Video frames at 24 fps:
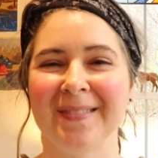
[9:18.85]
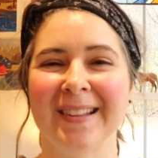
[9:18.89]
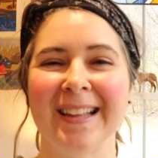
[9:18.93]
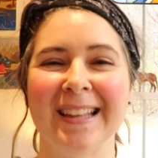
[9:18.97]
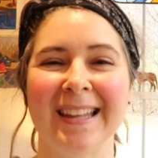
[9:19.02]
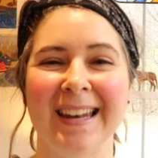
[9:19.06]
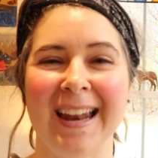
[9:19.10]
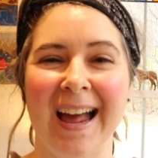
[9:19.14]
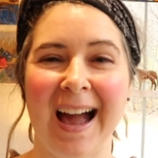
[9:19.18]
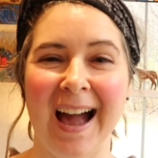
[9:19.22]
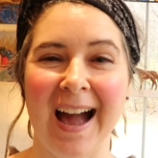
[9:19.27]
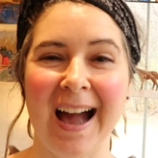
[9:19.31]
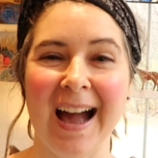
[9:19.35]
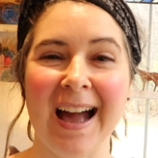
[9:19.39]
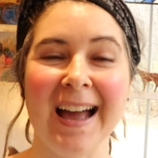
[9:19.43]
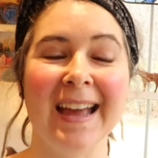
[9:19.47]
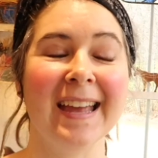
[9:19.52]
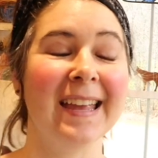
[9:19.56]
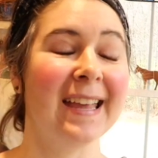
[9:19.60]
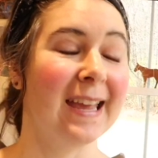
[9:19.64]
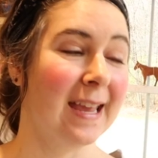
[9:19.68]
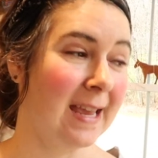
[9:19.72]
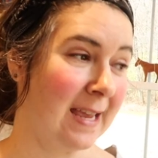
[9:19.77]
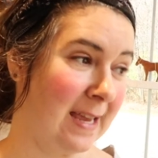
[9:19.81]
And
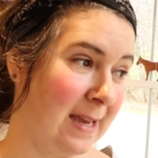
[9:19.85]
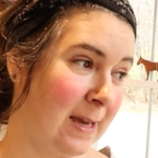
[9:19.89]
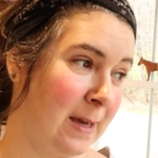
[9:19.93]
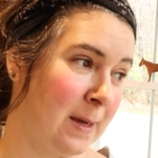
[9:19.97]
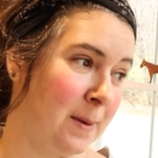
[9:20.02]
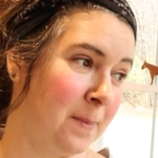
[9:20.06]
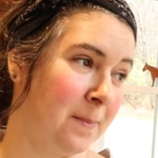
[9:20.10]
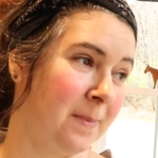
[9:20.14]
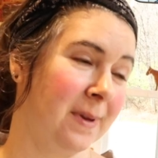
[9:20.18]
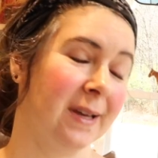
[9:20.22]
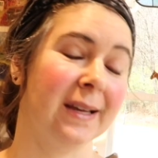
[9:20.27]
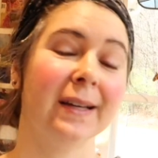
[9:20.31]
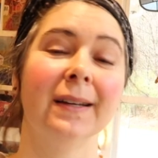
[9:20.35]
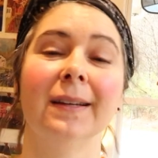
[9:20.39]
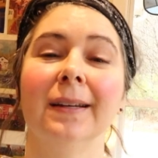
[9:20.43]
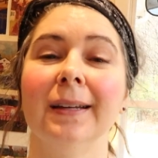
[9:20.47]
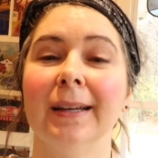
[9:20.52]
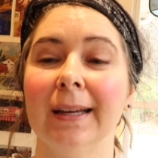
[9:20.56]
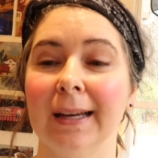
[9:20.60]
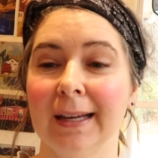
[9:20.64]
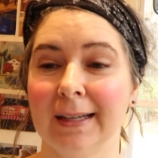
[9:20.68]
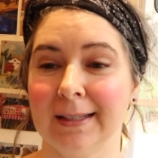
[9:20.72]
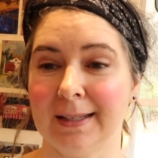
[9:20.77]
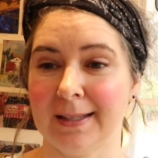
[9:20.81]
I am
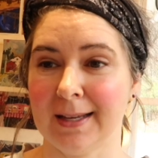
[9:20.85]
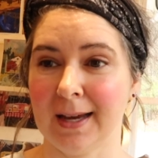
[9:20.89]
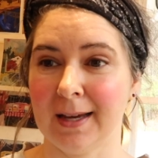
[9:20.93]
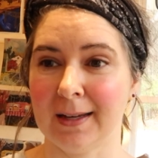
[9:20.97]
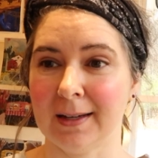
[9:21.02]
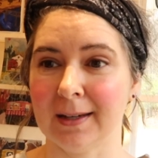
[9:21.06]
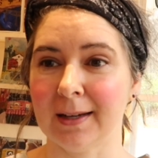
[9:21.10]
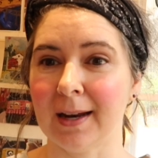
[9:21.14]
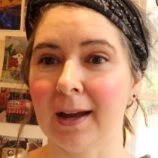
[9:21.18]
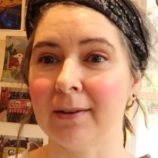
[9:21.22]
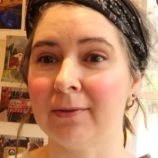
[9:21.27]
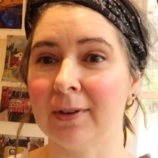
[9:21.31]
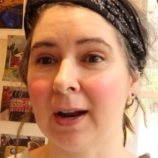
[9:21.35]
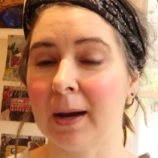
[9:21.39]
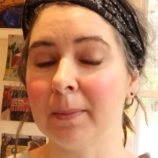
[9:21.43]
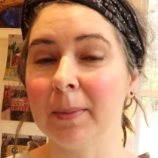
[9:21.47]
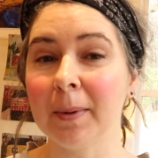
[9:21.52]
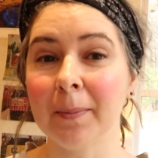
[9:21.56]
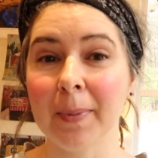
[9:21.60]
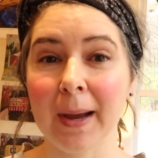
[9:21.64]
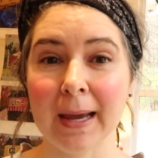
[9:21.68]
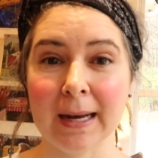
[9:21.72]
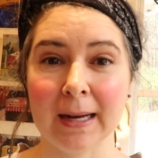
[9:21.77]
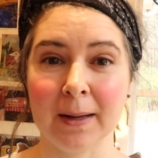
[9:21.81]
excited. I've not
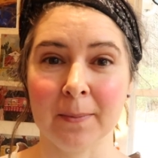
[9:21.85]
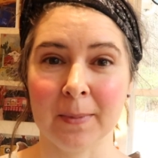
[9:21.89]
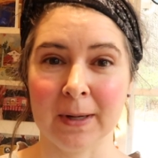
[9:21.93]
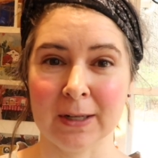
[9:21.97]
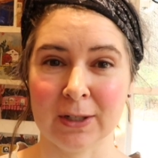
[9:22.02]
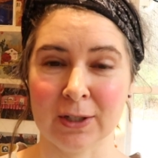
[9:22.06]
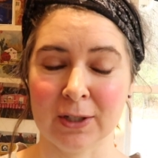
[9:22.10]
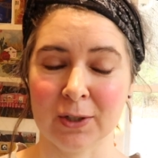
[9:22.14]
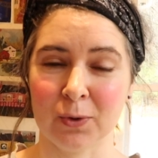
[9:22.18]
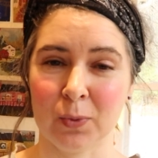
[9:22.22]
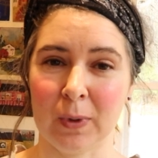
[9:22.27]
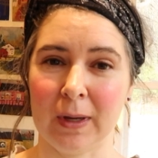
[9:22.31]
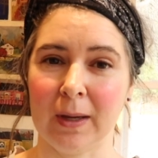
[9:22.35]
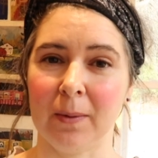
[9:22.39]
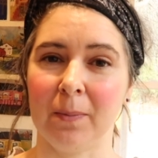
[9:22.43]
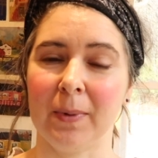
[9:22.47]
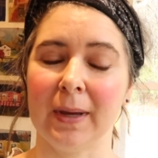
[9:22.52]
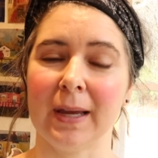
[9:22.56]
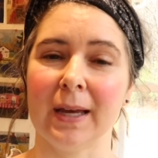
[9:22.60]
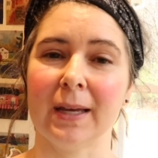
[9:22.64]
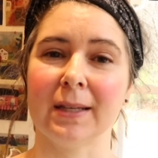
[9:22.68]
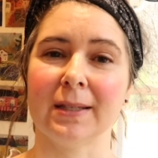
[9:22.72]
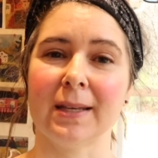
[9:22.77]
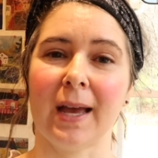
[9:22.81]
been painting much this week
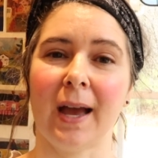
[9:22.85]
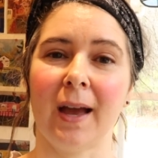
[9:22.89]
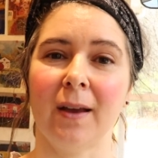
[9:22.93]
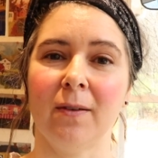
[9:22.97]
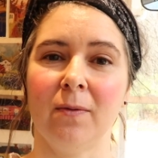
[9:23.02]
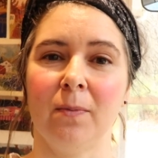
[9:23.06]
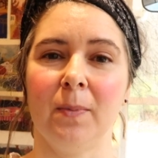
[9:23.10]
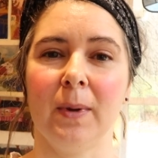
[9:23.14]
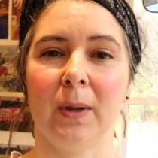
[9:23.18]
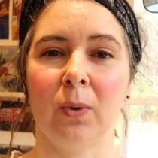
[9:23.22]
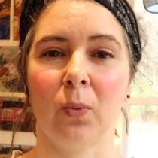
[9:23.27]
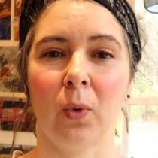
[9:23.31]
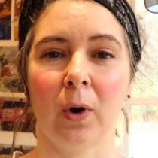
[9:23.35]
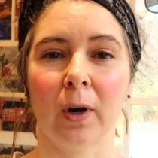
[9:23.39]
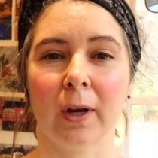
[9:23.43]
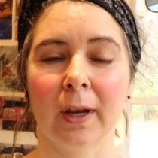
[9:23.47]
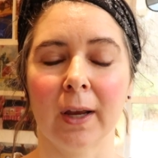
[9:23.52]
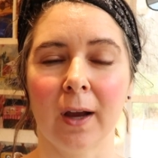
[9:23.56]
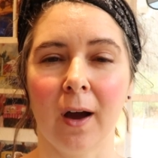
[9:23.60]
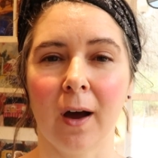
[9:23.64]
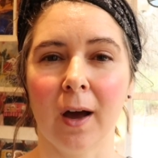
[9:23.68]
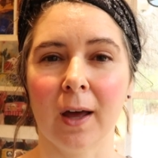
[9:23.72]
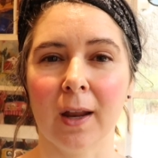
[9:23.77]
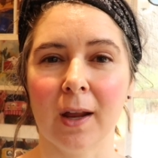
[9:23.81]
because I've been
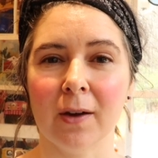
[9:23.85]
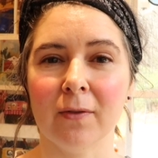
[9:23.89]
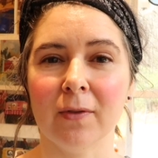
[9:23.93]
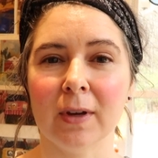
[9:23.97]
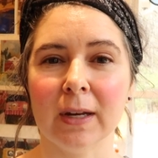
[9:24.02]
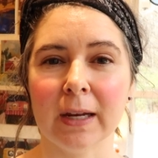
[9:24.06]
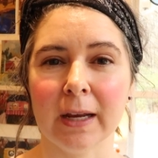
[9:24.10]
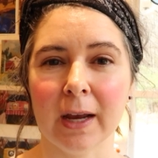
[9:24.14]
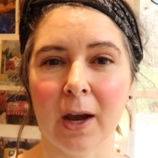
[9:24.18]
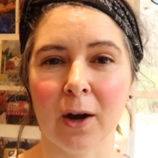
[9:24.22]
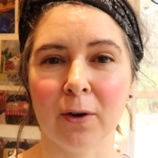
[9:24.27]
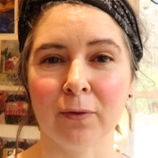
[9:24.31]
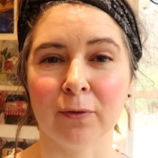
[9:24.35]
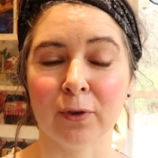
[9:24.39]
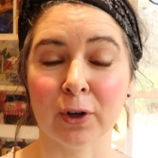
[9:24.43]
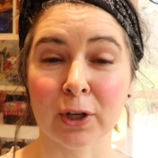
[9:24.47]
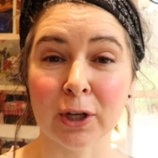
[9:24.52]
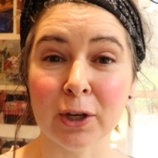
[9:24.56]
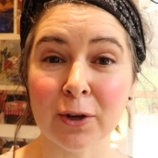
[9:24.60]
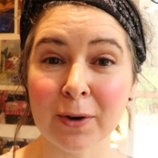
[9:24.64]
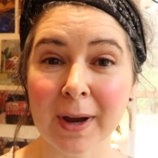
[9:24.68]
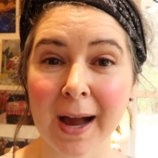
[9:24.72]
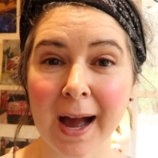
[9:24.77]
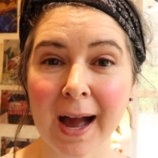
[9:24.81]
working on a video for
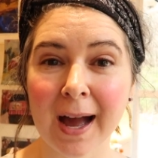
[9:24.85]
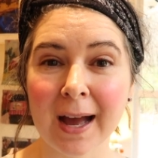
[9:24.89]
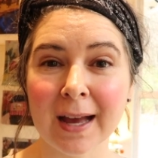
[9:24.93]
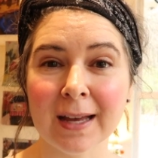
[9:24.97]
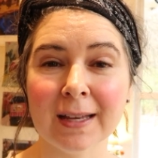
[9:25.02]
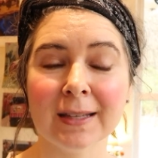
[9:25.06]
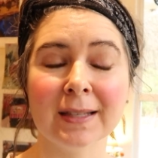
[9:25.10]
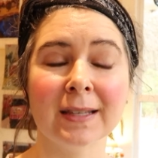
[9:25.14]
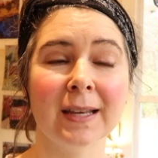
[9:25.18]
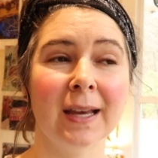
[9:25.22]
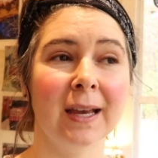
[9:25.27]
you guys.